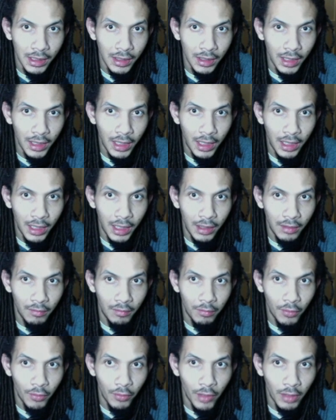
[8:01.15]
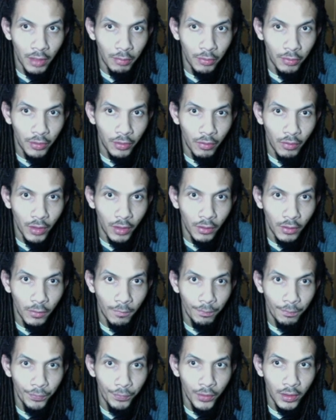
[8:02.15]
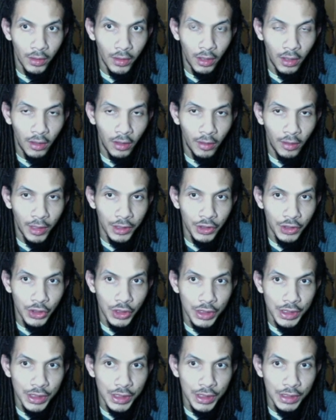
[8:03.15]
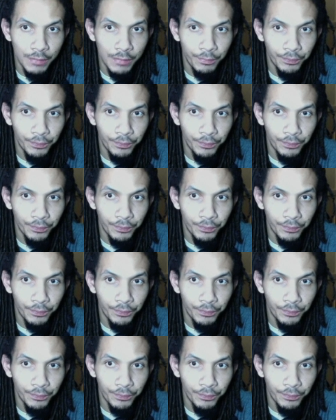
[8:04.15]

and broke out pretty well, as you can see.